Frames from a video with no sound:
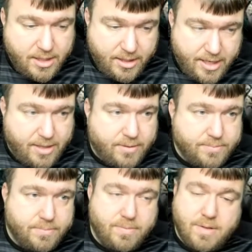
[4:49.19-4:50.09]
Now,
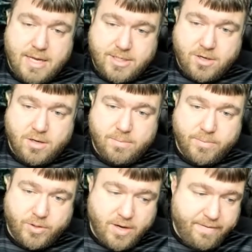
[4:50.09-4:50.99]
that term,
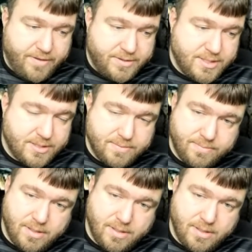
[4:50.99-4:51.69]
grievance,